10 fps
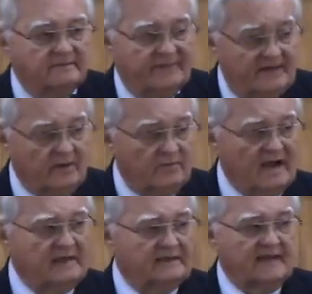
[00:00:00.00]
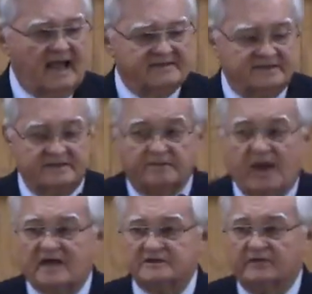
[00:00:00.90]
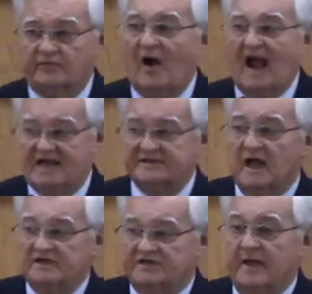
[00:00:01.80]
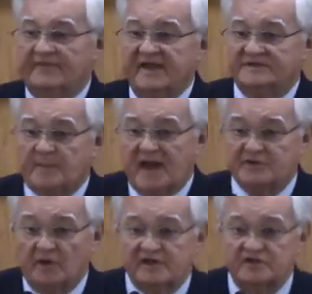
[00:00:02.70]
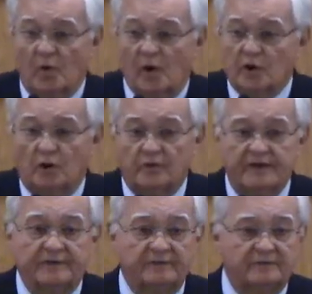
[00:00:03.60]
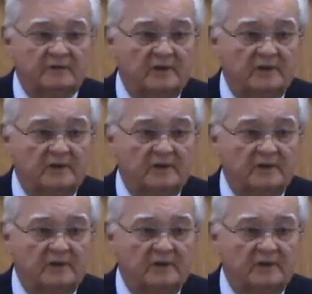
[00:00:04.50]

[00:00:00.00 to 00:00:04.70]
Peter recognizes an apostle of Christ. Something special is going on here.